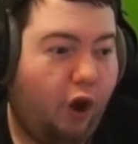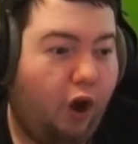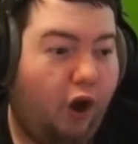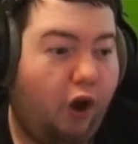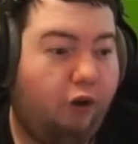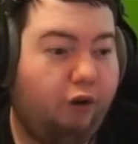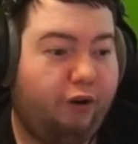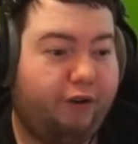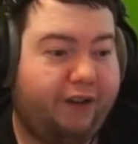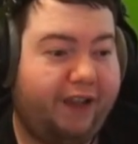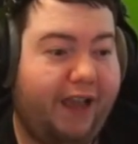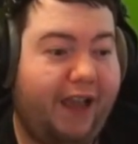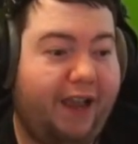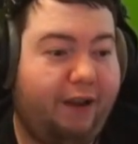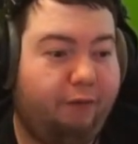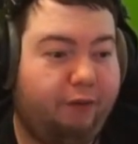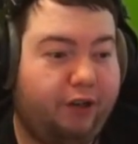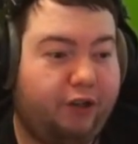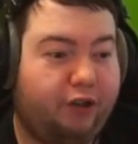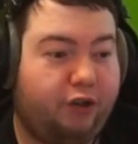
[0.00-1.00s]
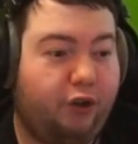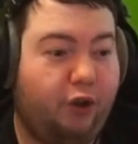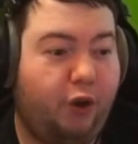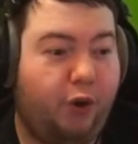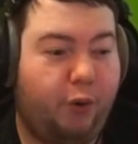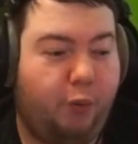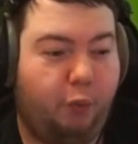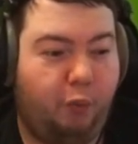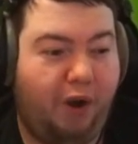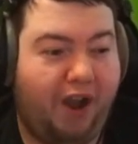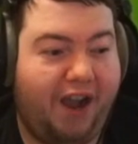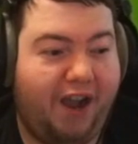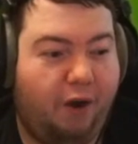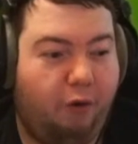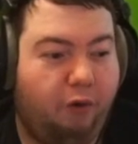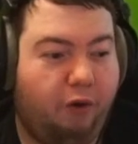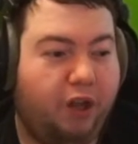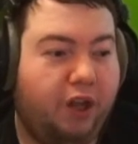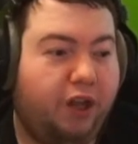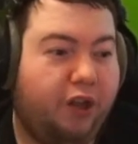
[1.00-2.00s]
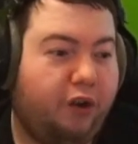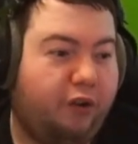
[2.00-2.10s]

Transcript: Oh, okay, we do. Wow.